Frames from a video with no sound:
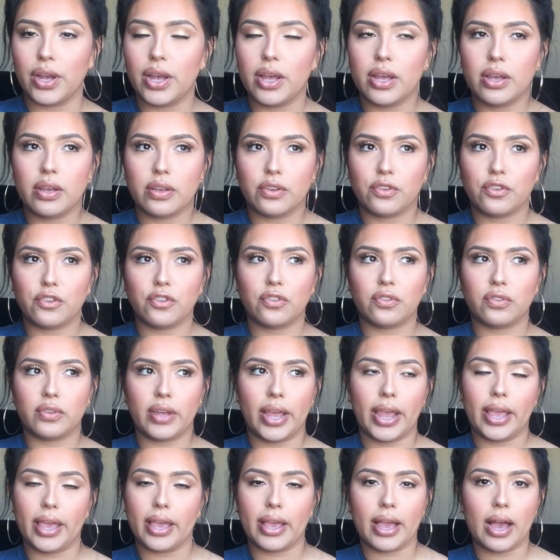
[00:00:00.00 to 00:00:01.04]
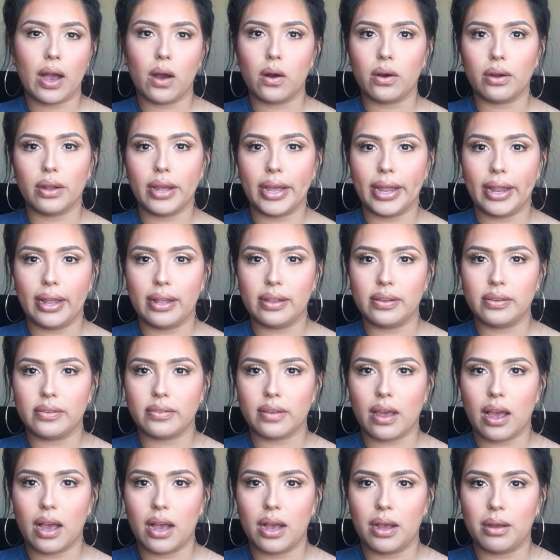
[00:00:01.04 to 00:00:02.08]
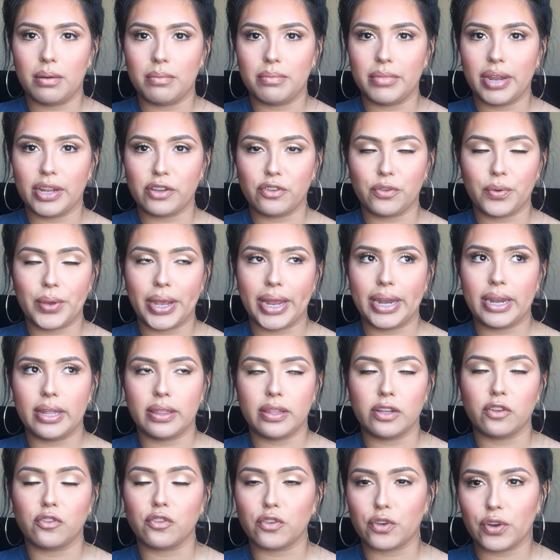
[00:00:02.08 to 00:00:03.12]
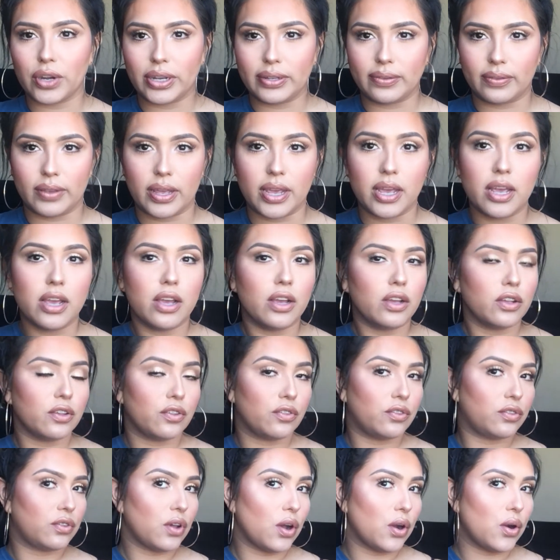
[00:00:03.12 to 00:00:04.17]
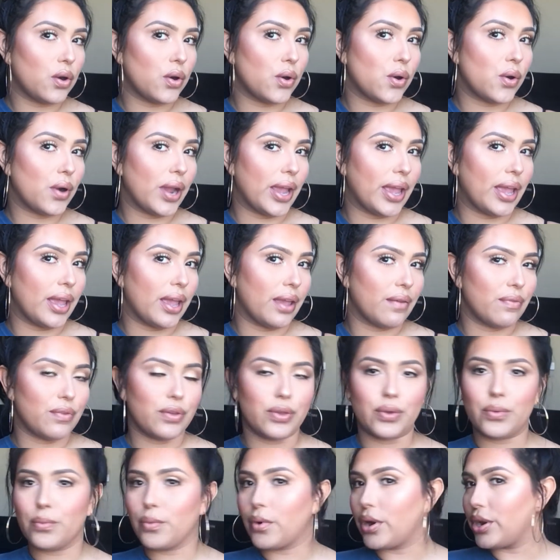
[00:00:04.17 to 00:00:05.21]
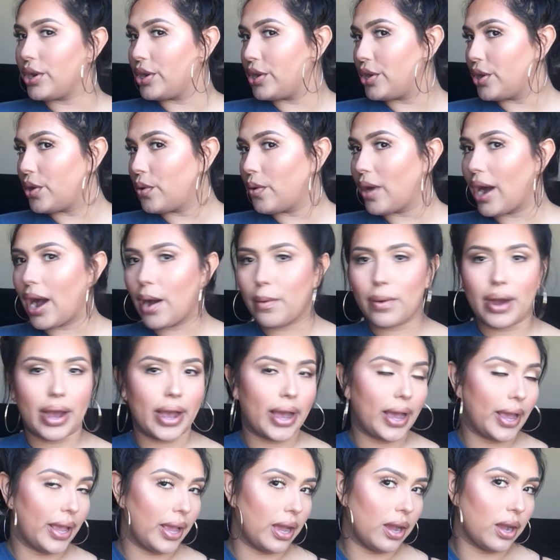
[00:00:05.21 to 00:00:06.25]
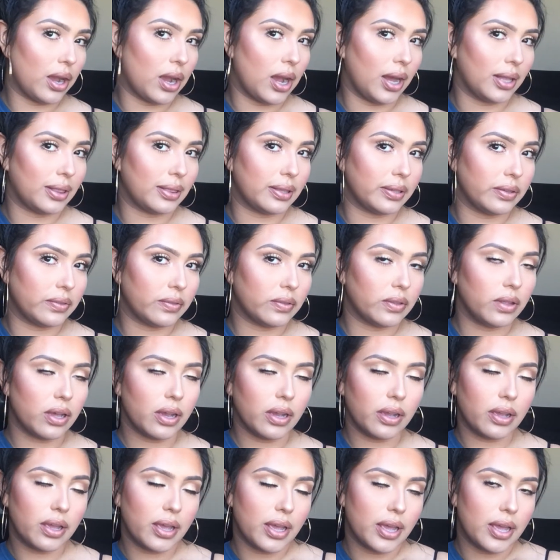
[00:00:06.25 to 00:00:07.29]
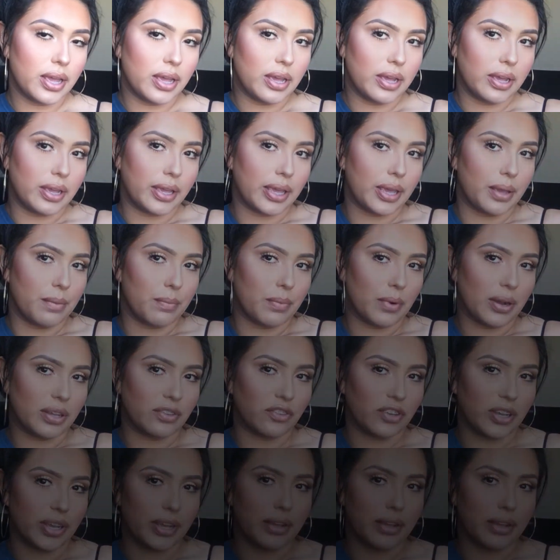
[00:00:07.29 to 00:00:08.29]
just hanging out and not doing anything too crazy. So if you want to know how I got this look, keep watching.